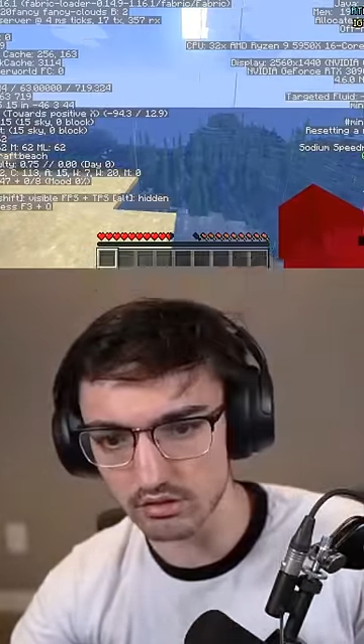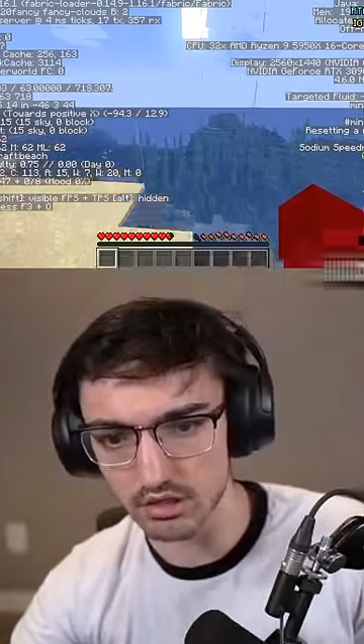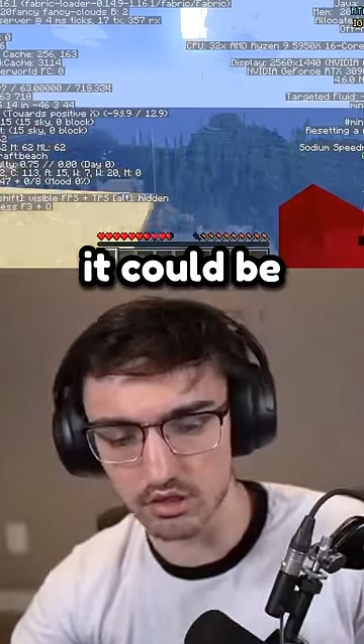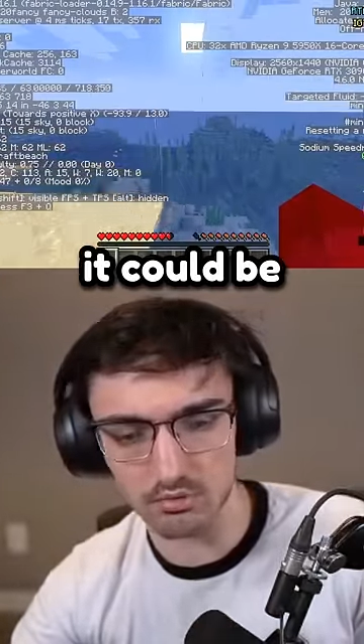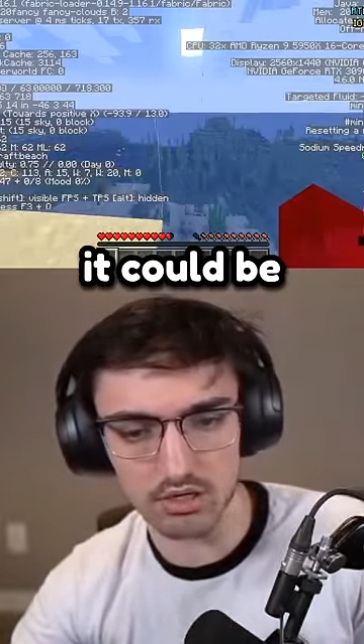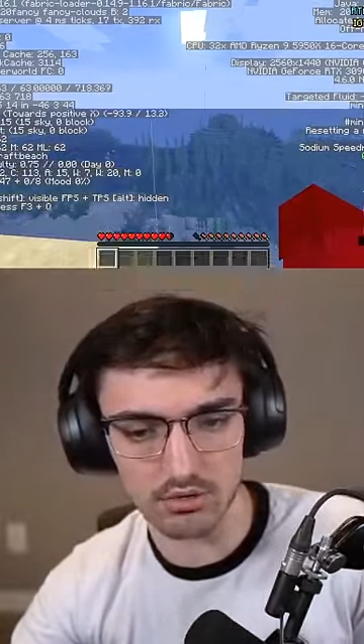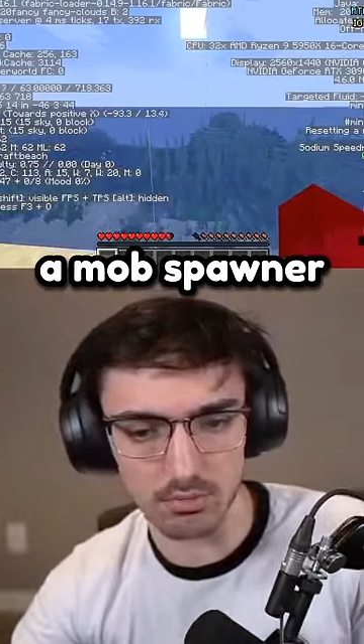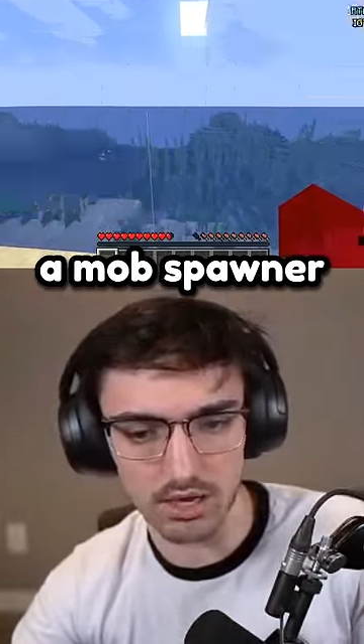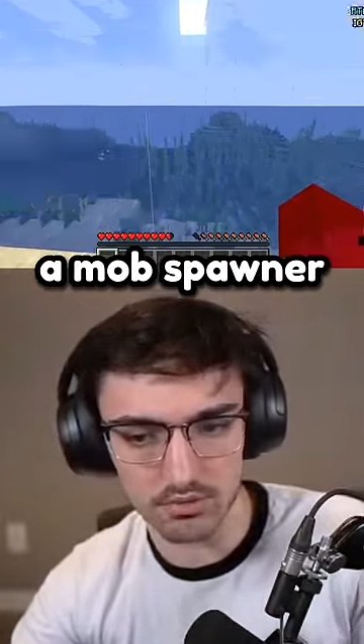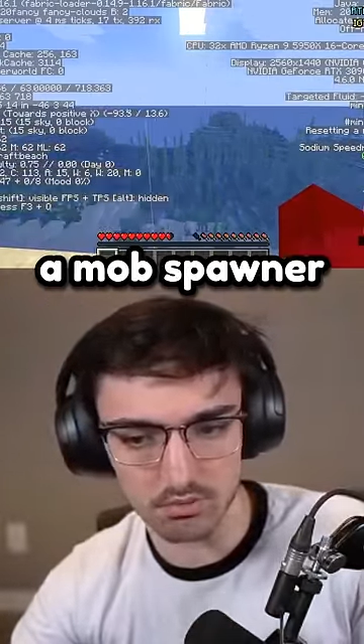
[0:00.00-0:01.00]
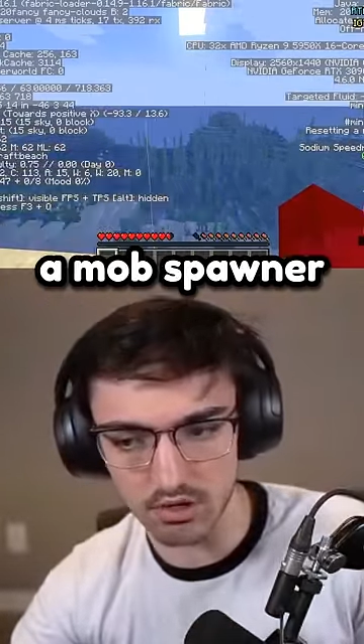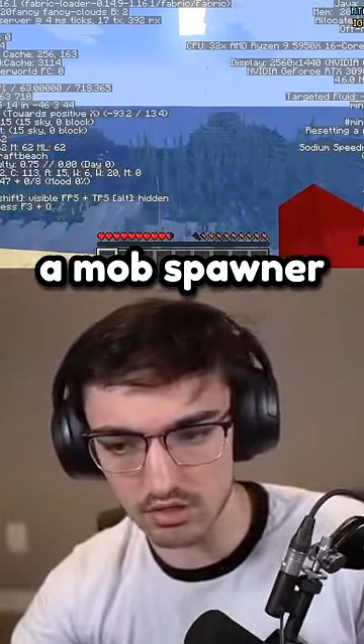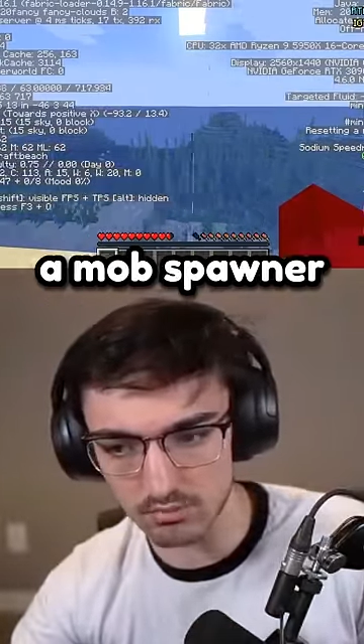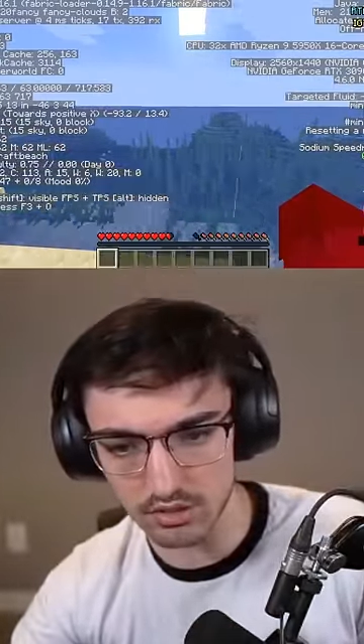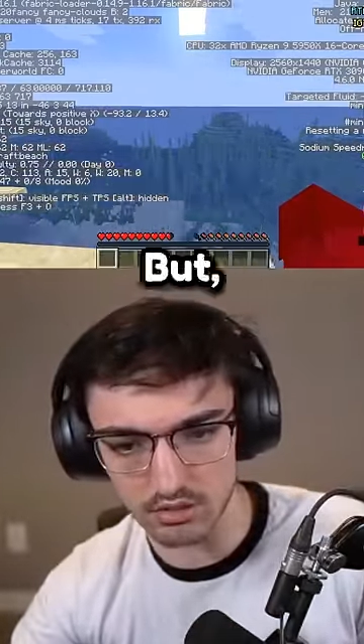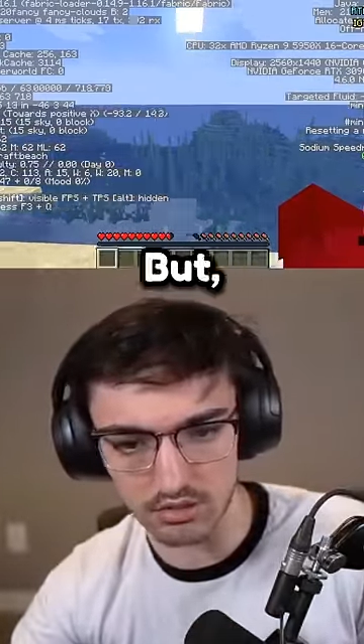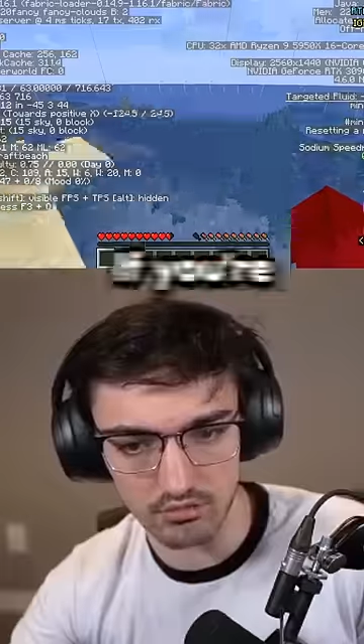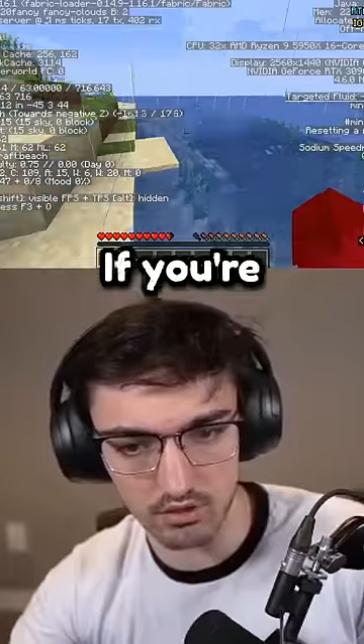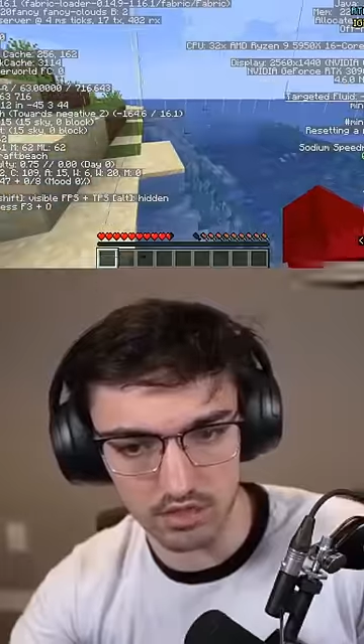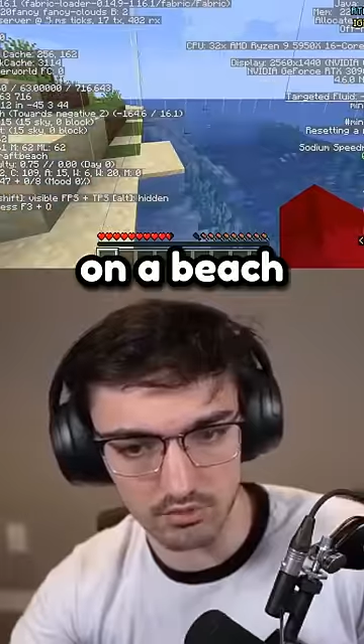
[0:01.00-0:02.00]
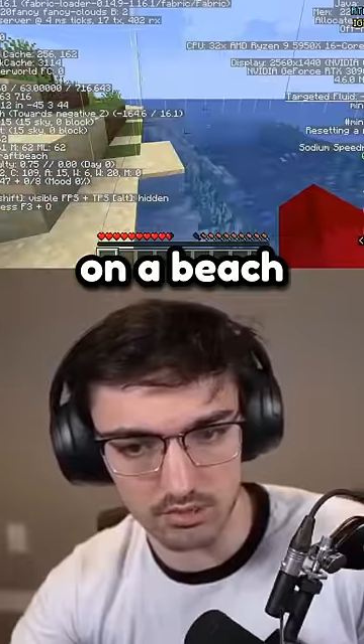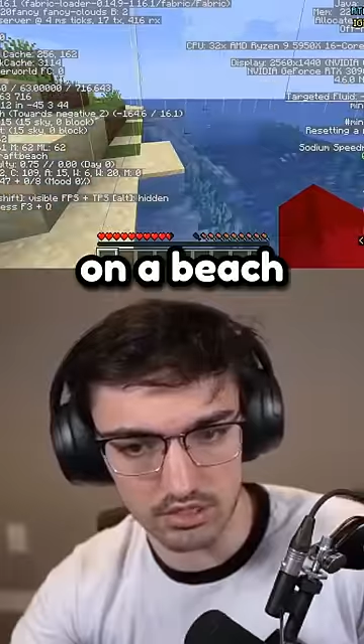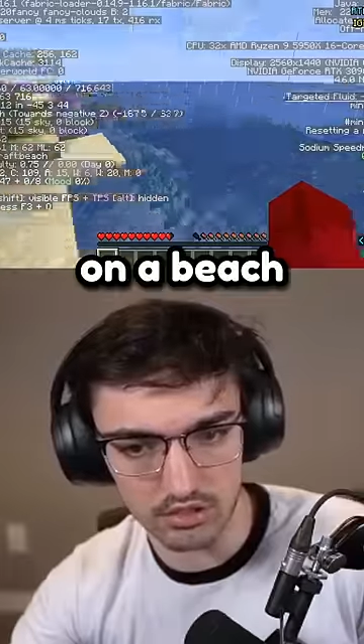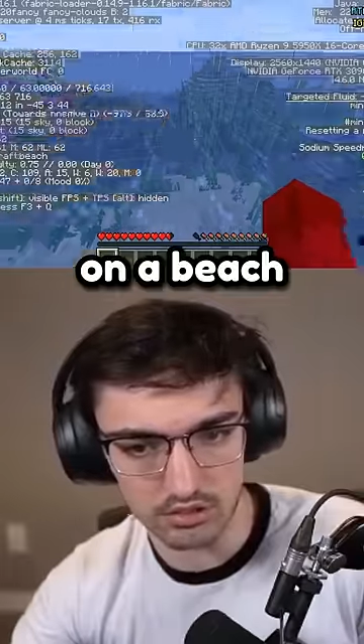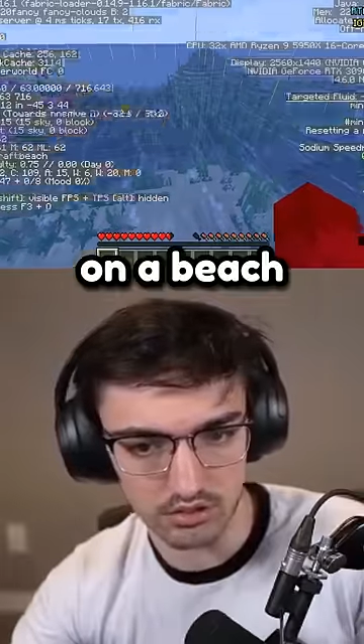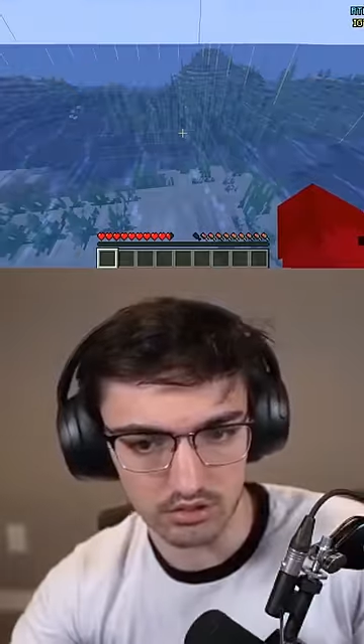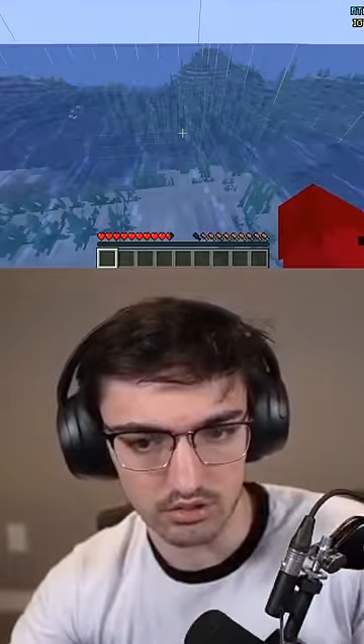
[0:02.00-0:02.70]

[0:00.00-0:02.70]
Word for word: It could be a mob spawner, but if you're on a beach,